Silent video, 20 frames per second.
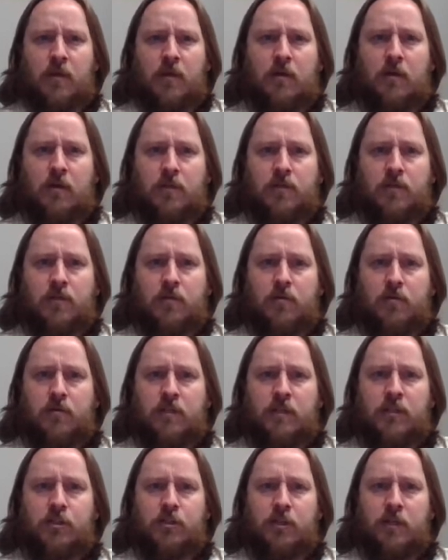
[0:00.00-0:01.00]
also
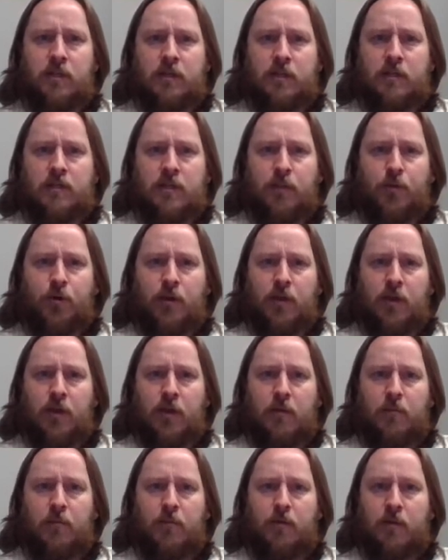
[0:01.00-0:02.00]
teaching a summer
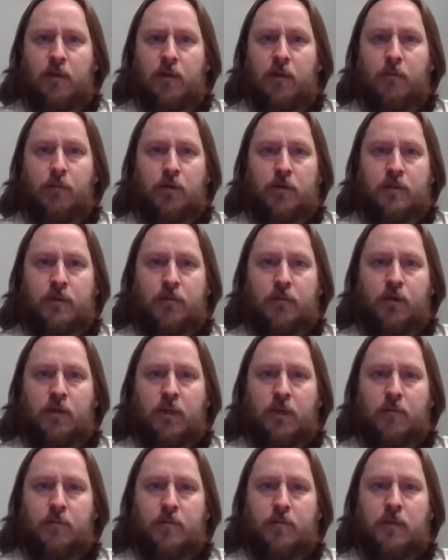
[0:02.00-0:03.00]
camp or a couple of summer
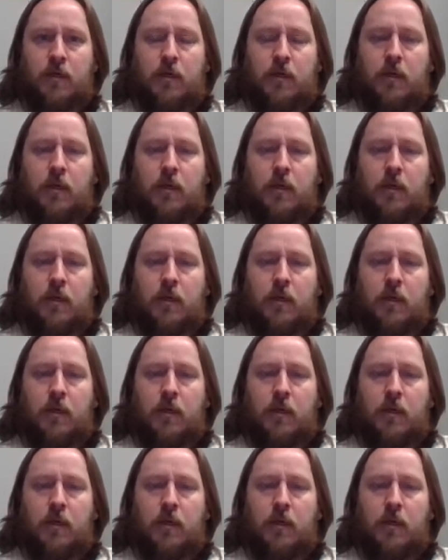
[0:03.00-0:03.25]
camps.